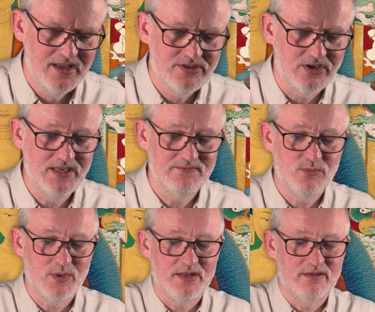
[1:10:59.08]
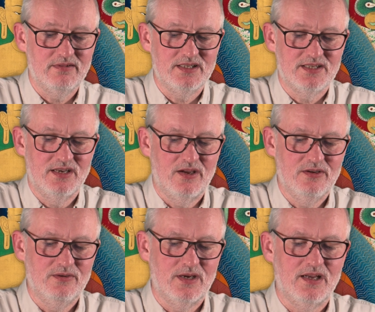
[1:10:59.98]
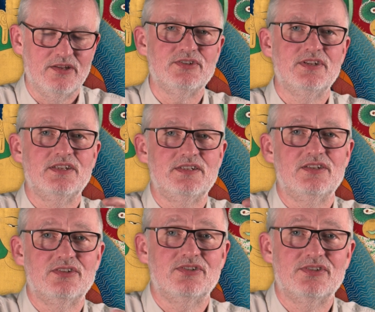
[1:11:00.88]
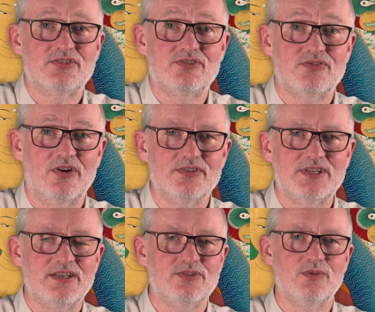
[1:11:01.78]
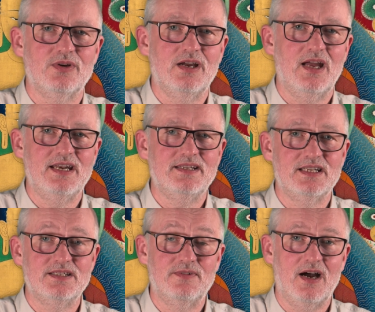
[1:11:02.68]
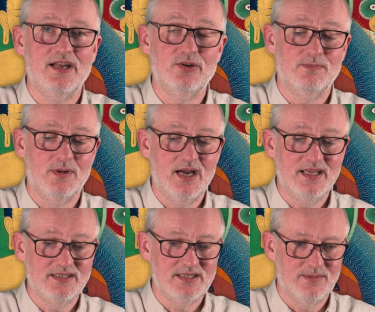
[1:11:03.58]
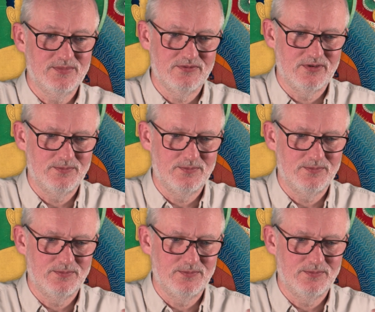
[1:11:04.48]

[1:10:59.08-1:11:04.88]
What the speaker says: So even when there is no strong sense or any sense of I or my in terms of